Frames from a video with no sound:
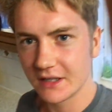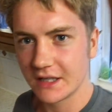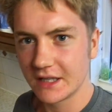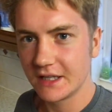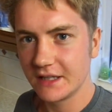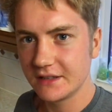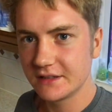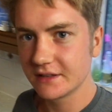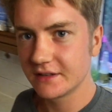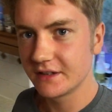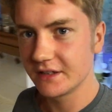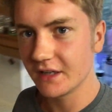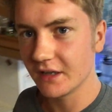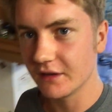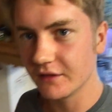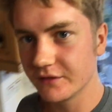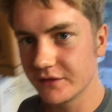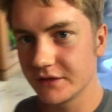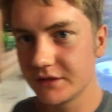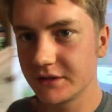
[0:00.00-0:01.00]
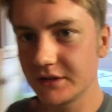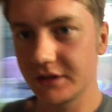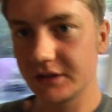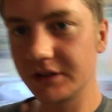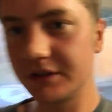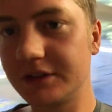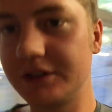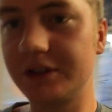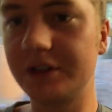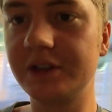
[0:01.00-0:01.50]
heated the oven
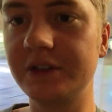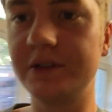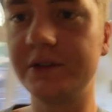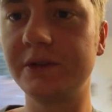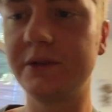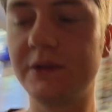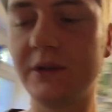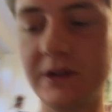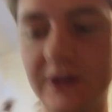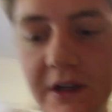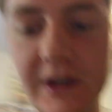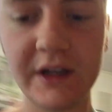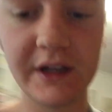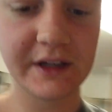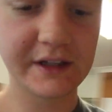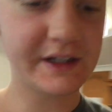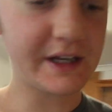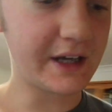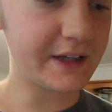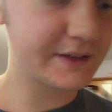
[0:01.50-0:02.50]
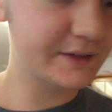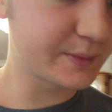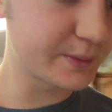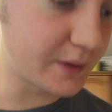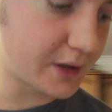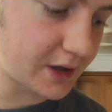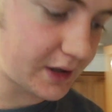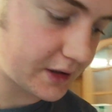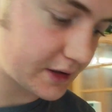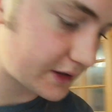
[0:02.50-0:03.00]
to gas
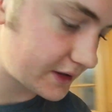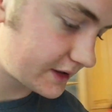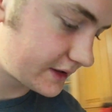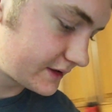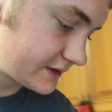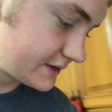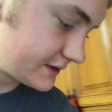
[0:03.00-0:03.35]
mark